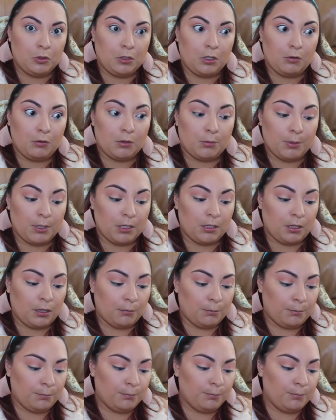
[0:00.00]
That was a big
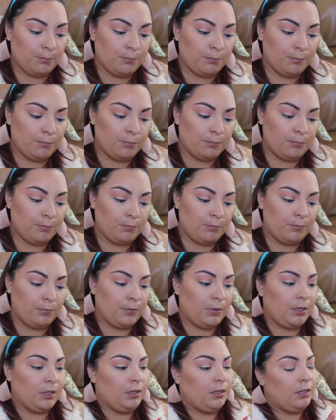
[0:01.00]
dab.
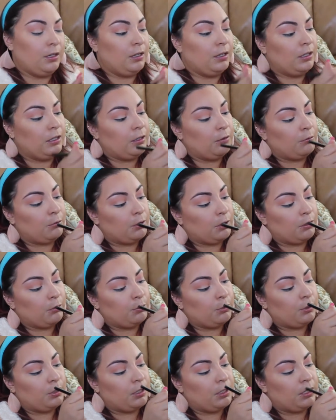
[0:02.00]
And then we're going
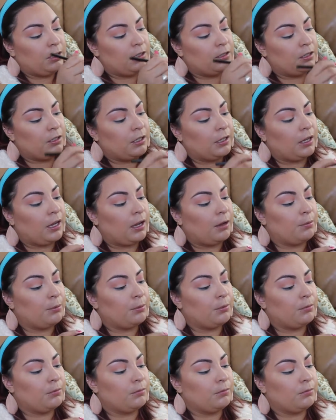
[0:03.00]
to put it into the
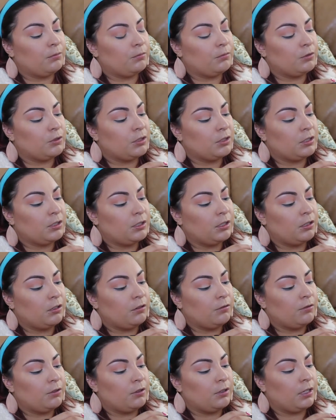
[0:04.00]
cap just to get
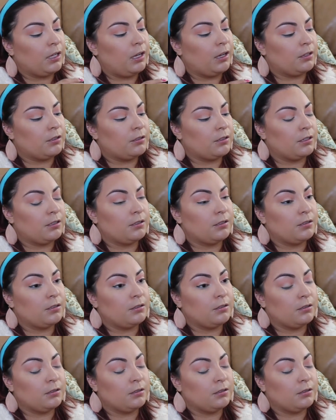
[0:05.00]
off all the excess.